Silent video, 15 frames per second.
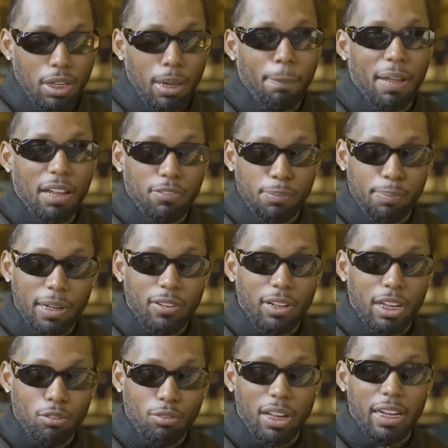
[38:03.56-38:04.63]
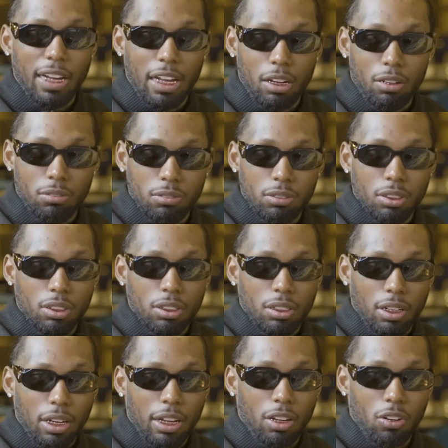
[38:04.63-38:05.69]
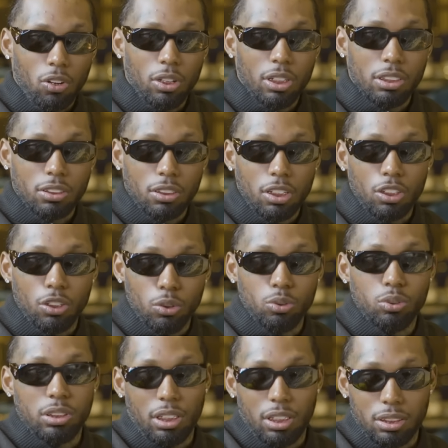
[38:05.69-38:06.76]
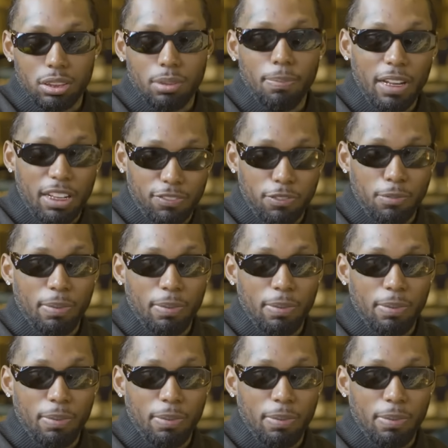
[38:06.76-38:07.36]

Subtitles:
Like pound for pound, like right now, like Alexander Usyk is the pound for